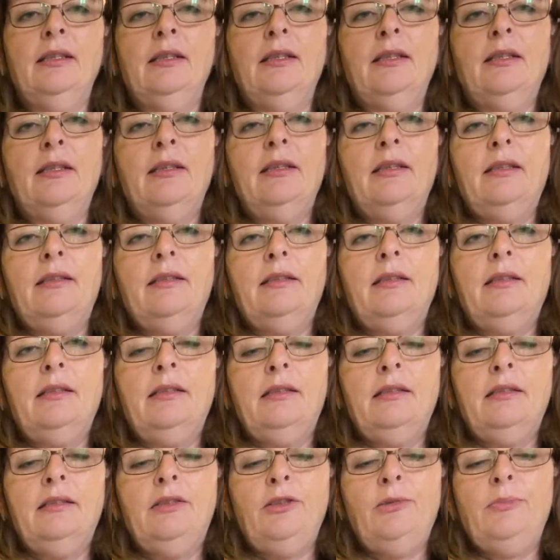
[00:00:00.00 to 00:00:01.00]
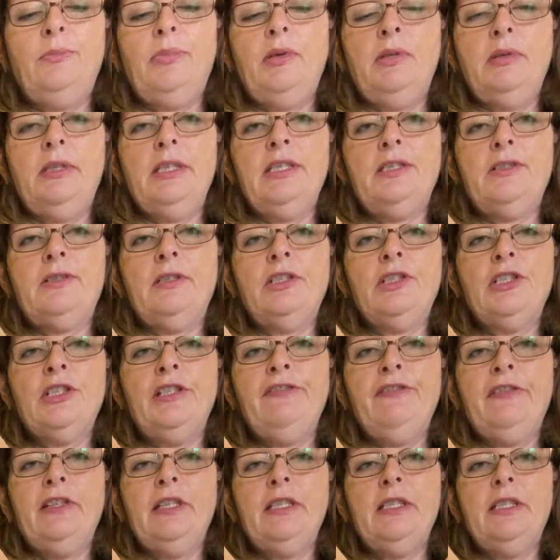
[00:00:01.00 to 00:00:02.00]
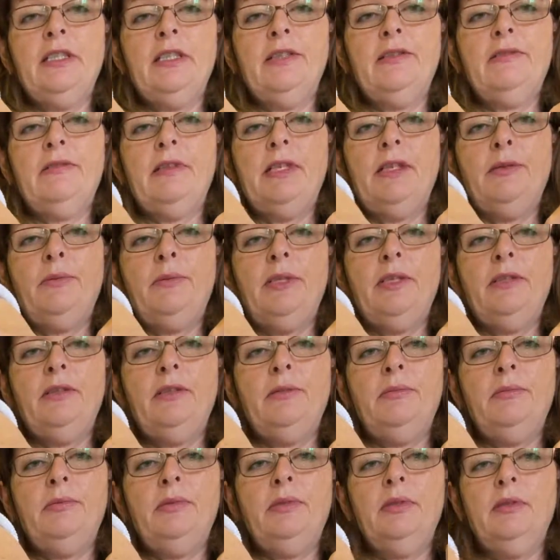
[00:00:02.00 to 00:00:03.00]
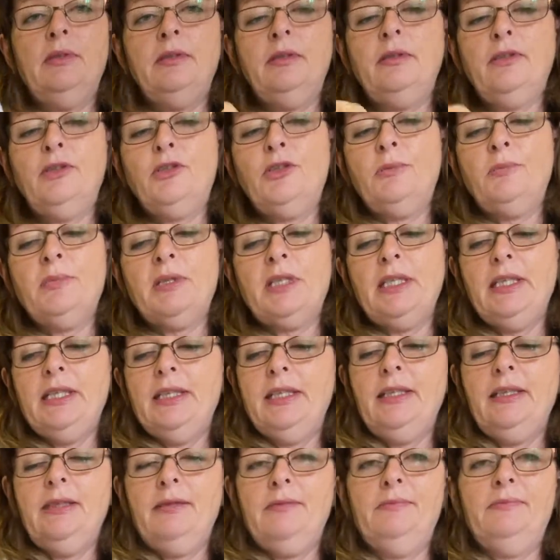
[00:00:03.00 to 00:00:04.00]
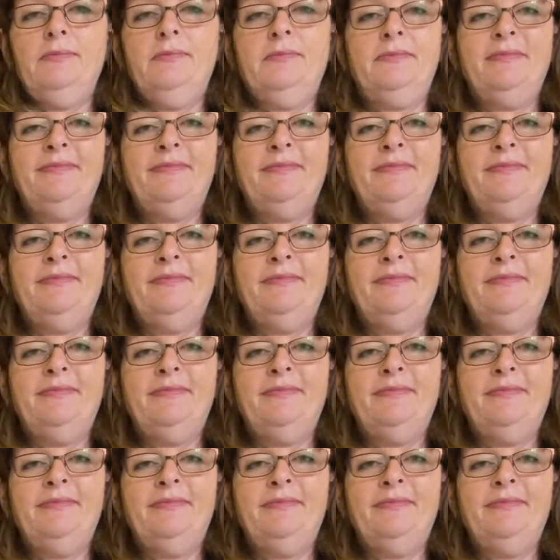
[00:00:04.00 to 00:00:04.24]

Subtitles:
like that, your pockets are actually facing the right way up, not upside down.